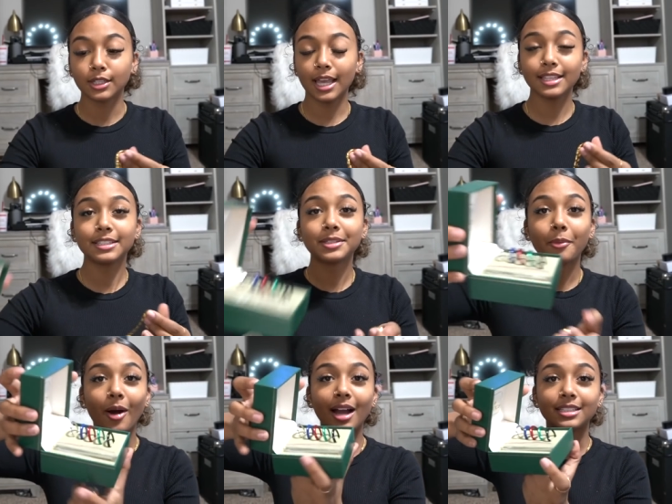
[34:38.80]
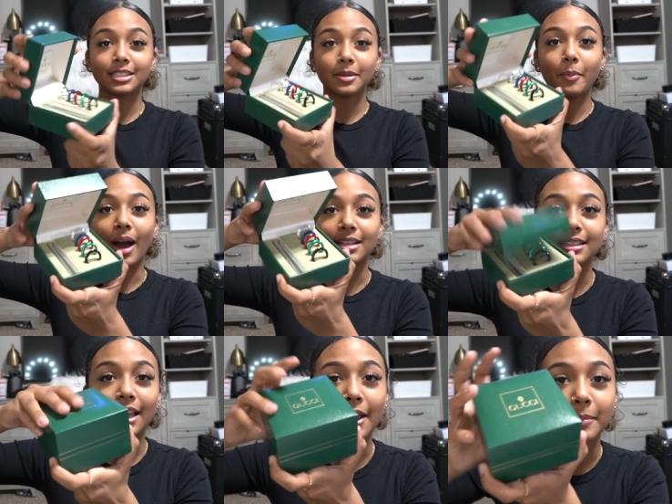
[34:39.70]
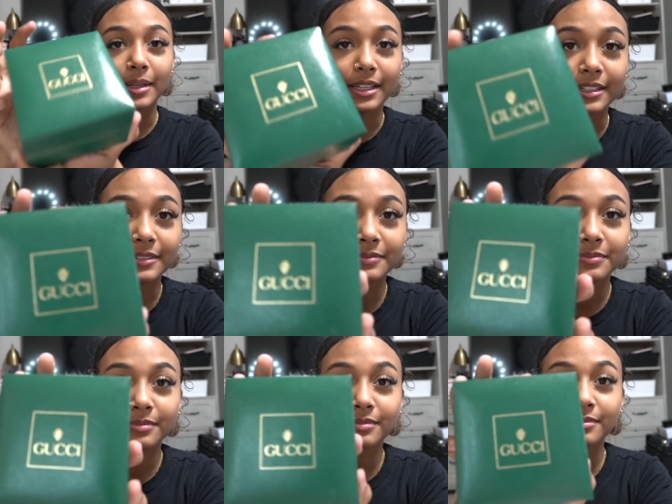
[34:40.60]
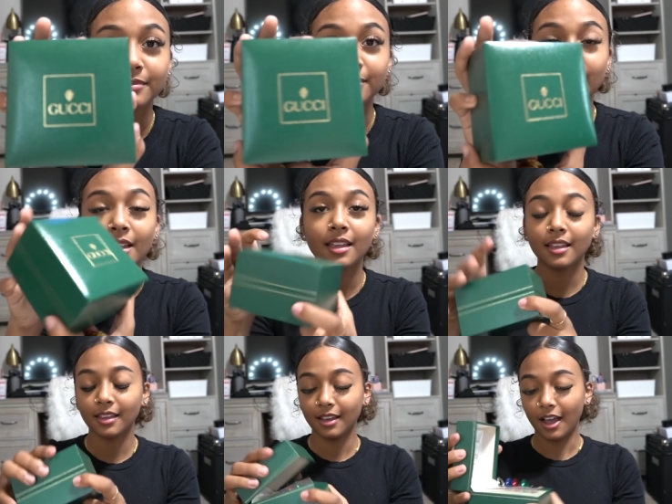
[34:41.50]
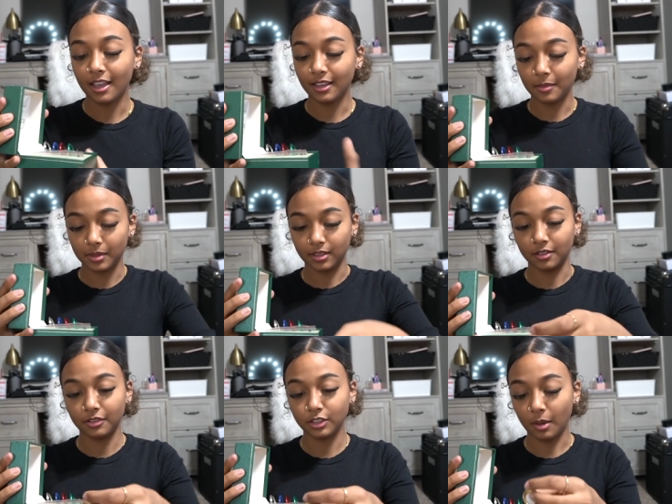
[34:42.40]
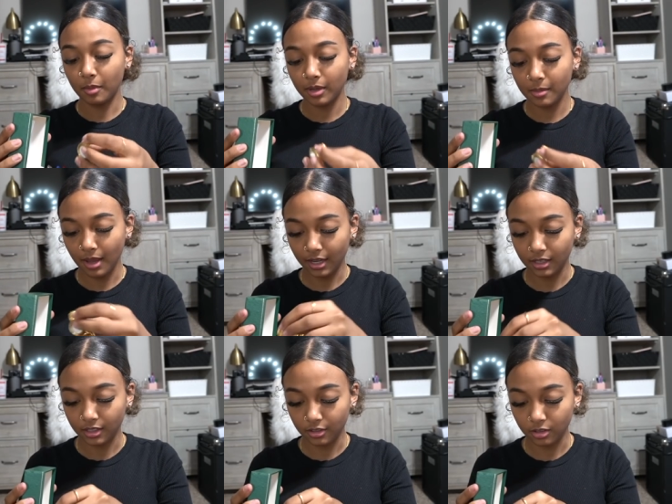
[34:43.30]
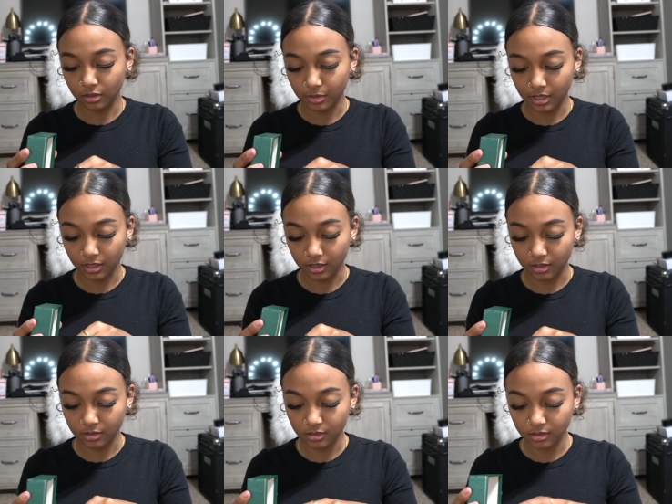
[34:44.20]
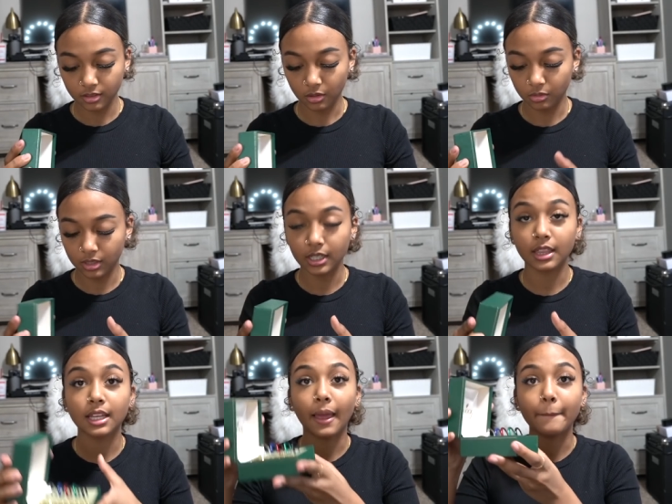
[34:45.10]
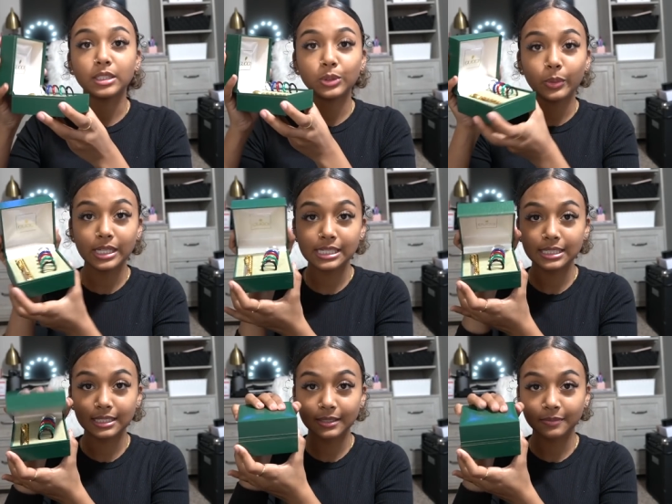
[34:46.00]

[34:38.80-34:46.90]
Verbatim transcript: So yeah, this is the watch. This is the box it came in. I am in love. So I'm going to put it back in here though because I don't want anything to happen to it.